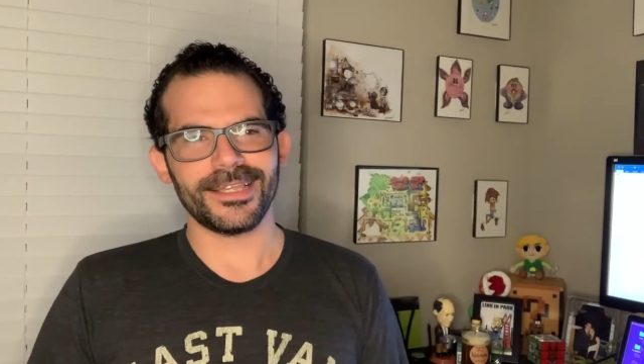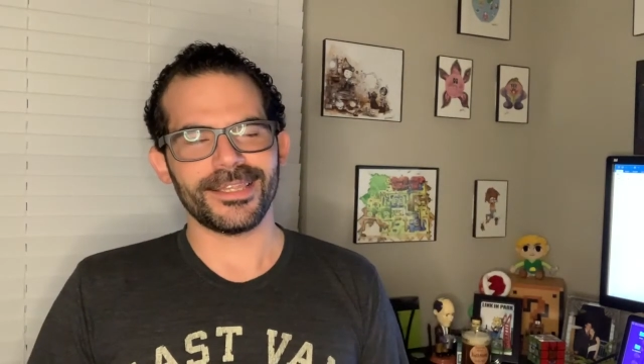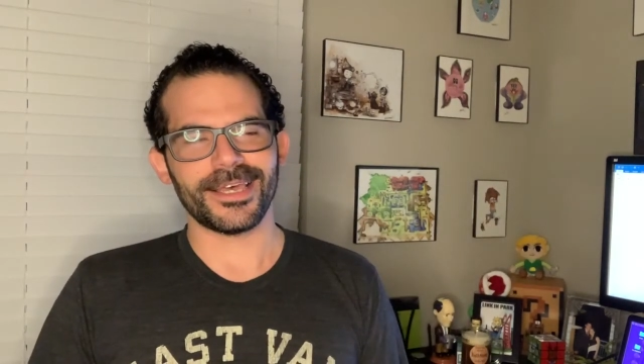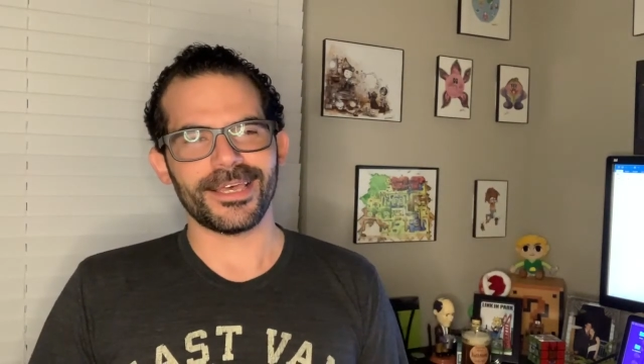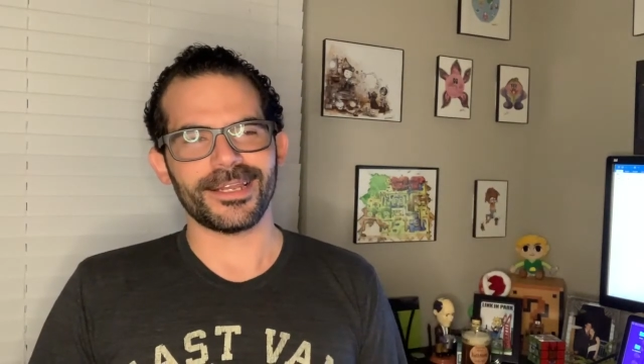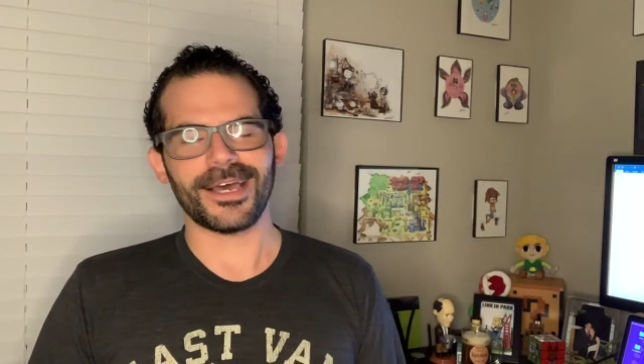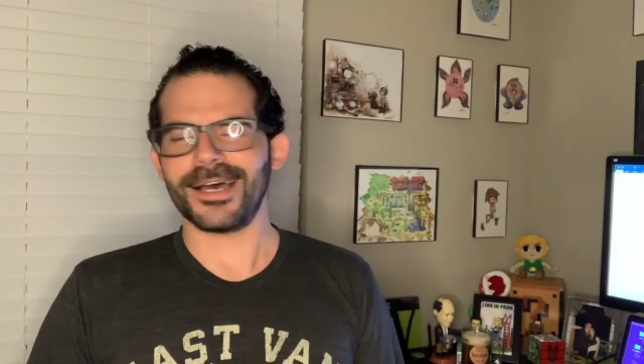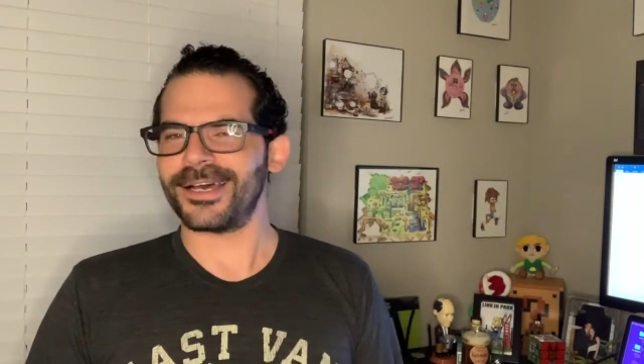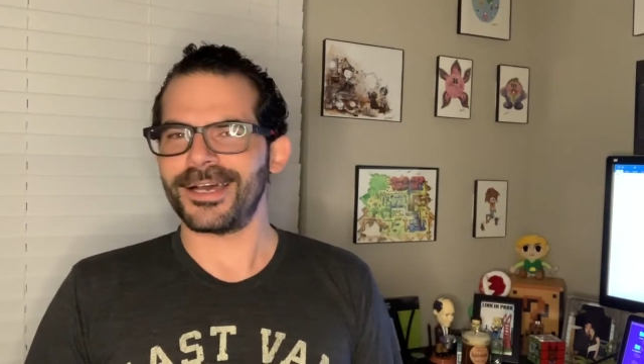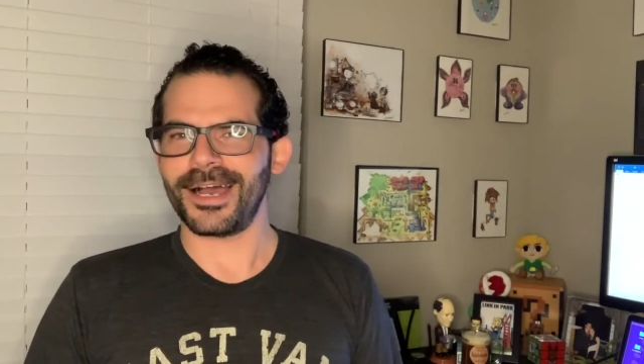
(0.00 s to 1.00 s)
that uh,
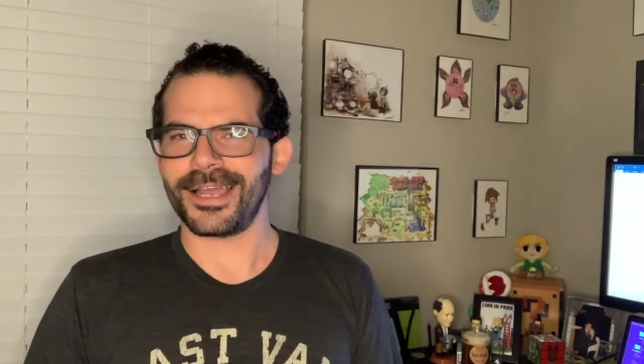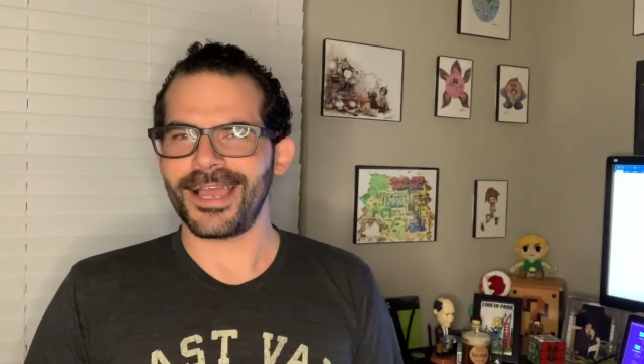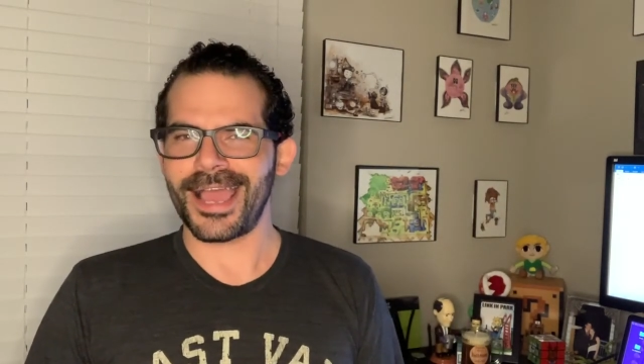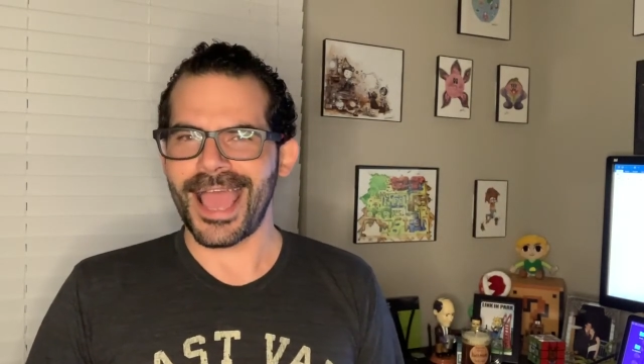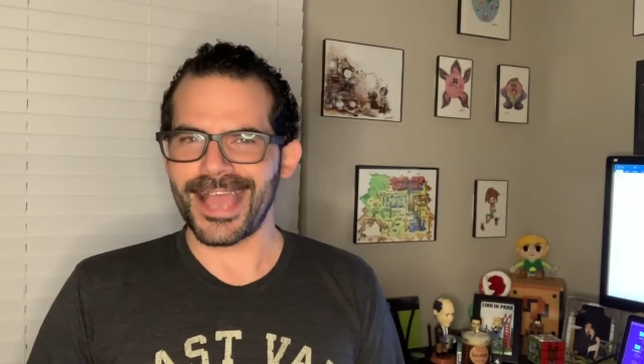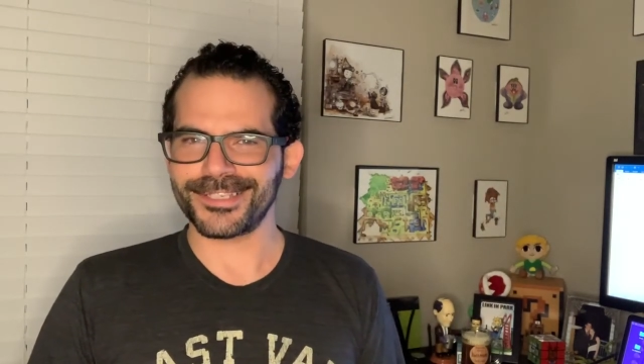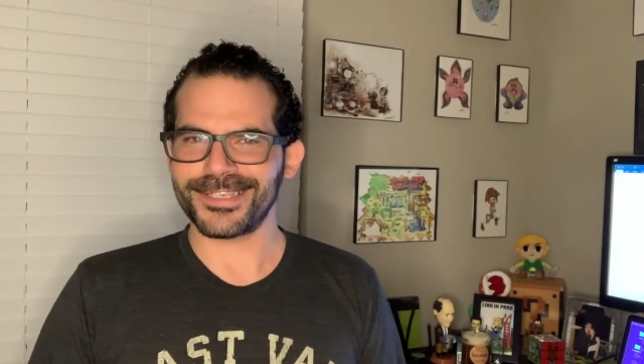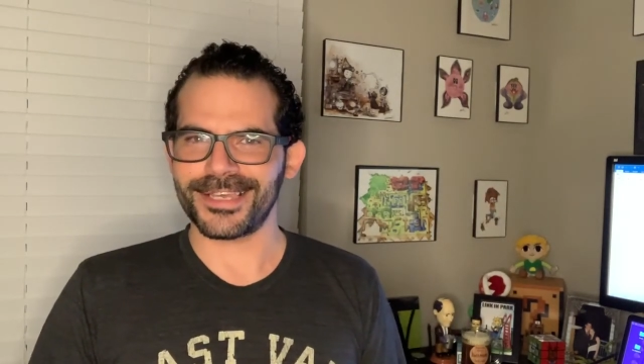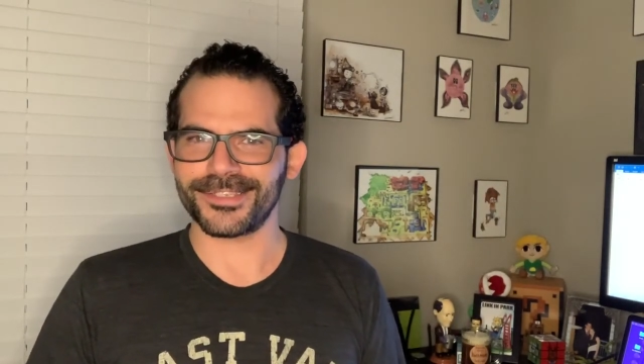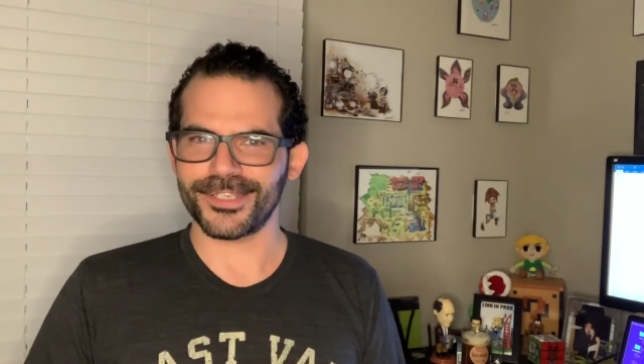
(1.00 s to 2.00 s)
I
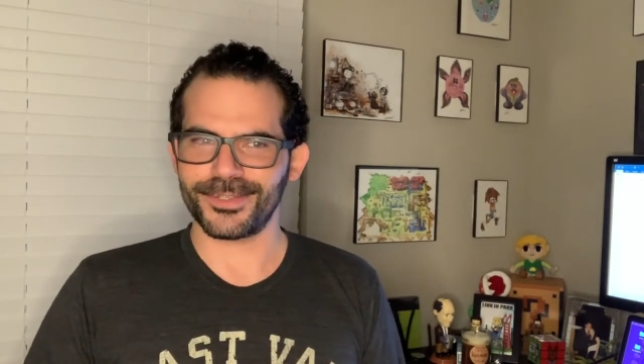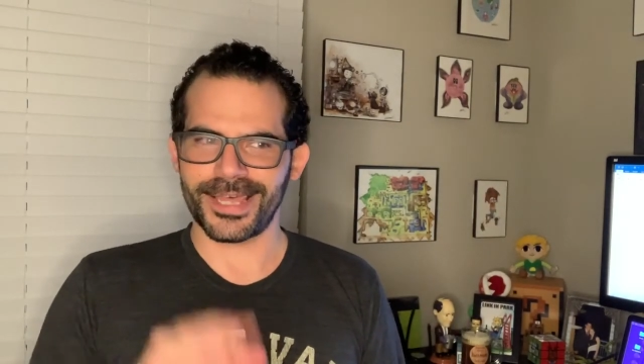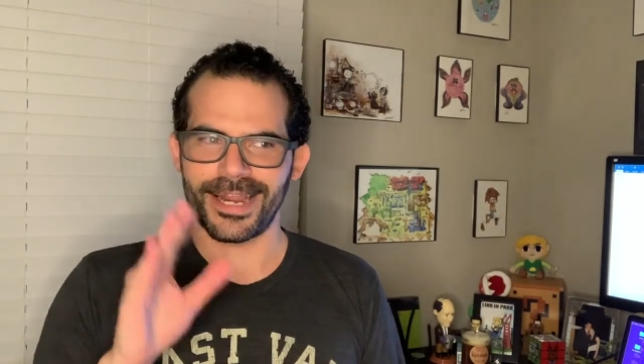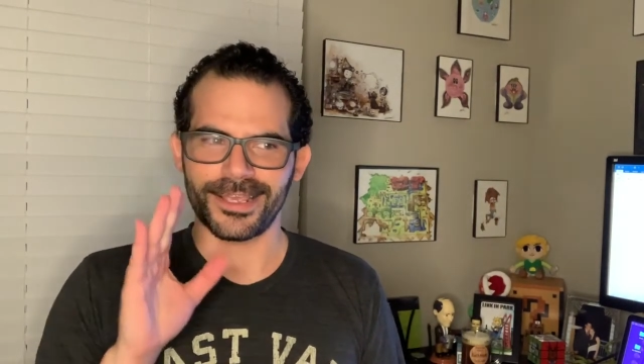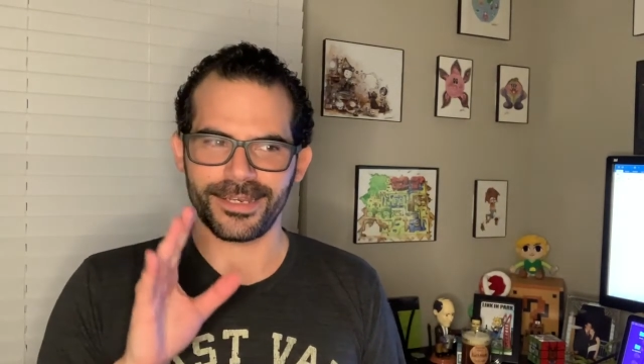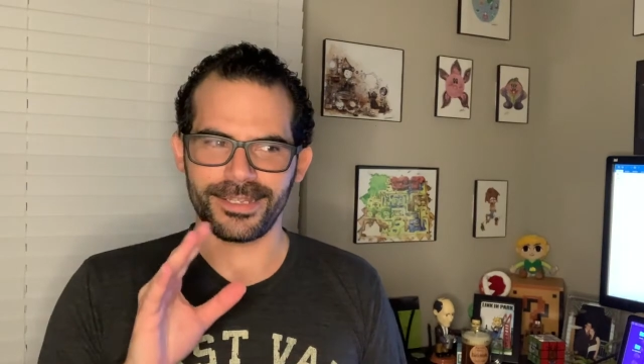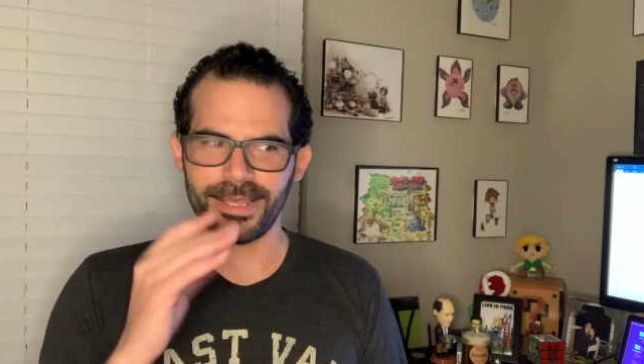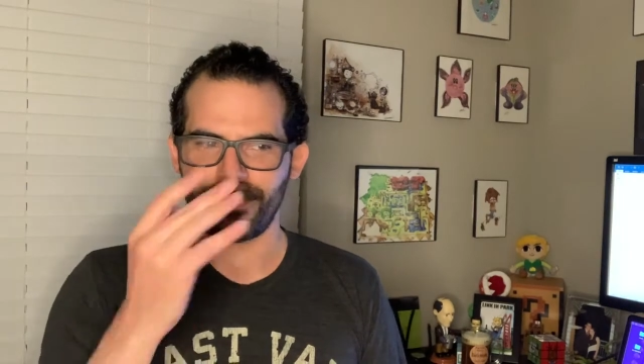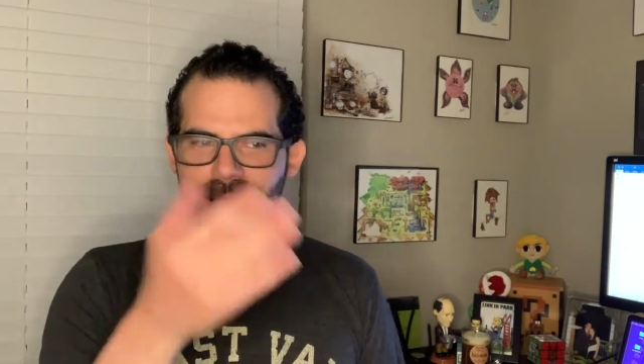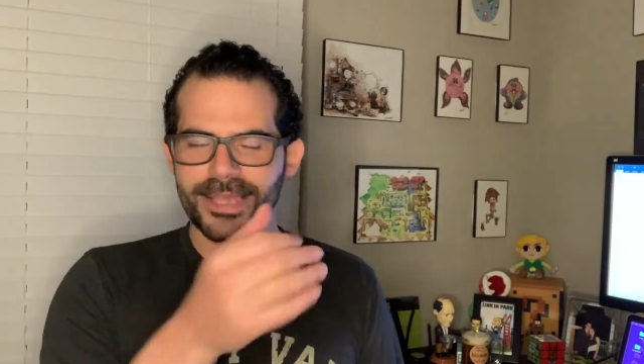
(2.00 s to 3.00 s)
access so that I can
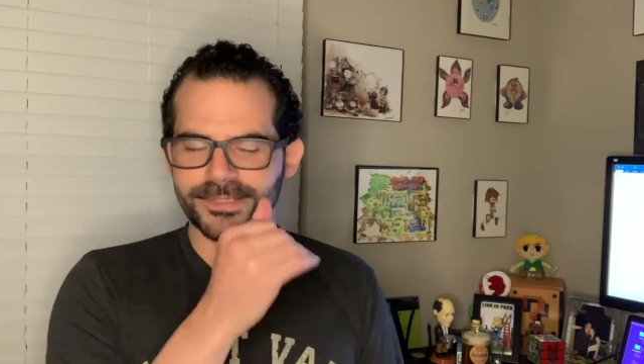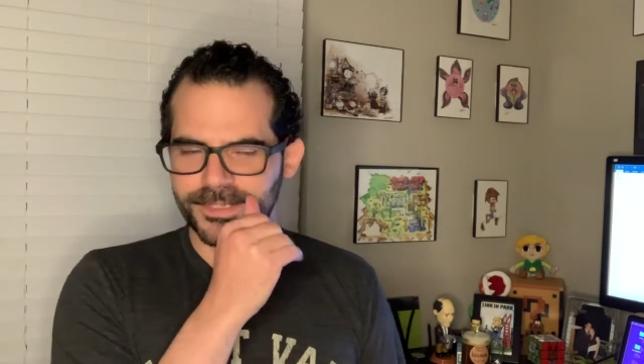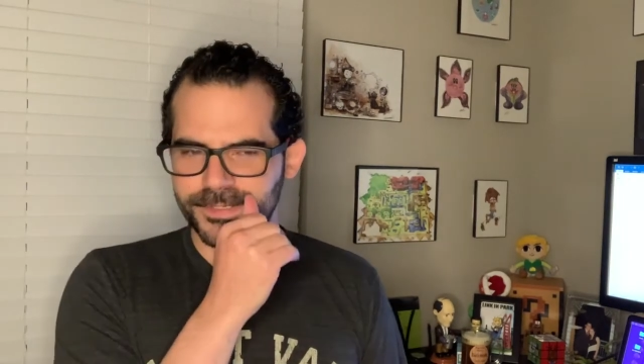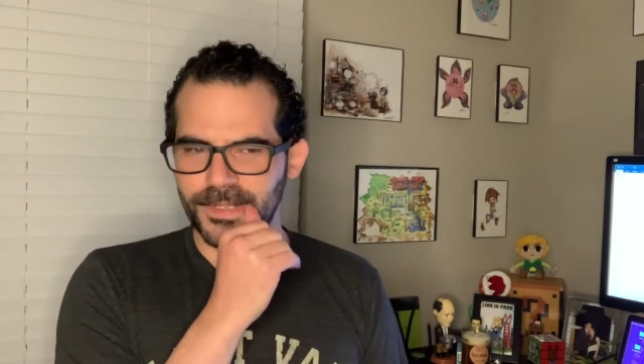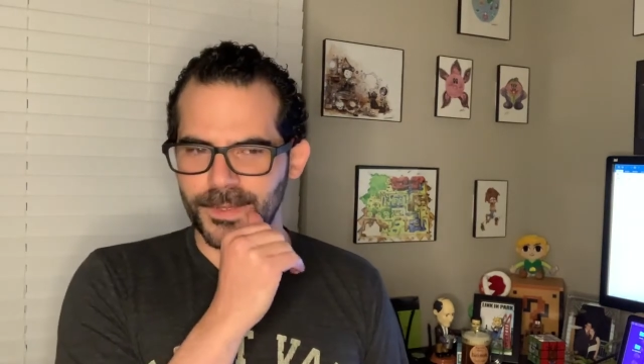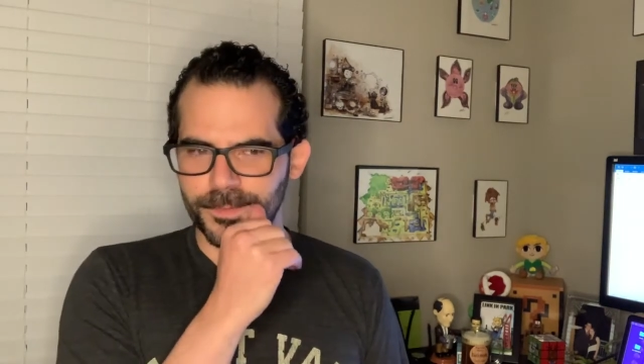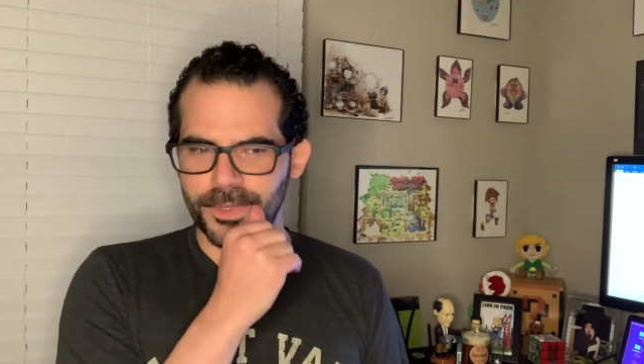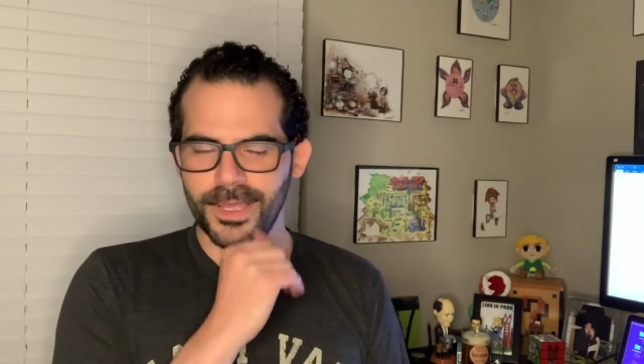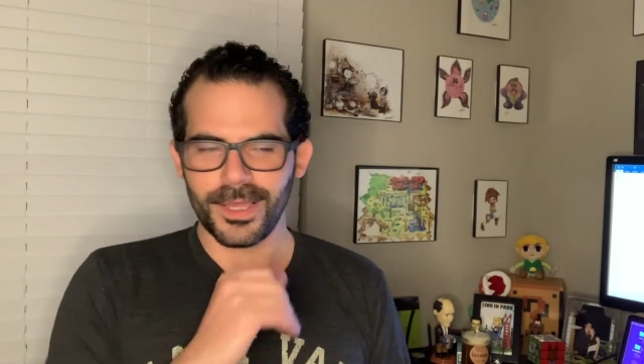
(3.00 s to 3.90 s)
get past the slump.